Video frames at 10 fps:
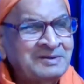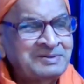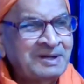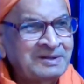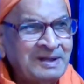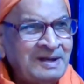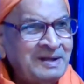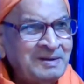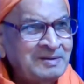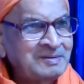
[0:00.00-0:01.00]

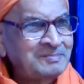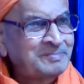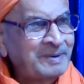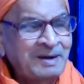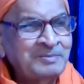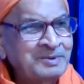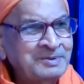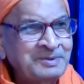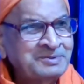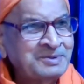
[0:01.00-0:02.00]
Externally, Pran
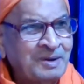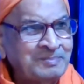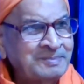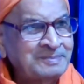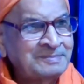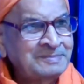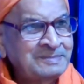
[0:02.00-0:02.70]
Mutti stopped.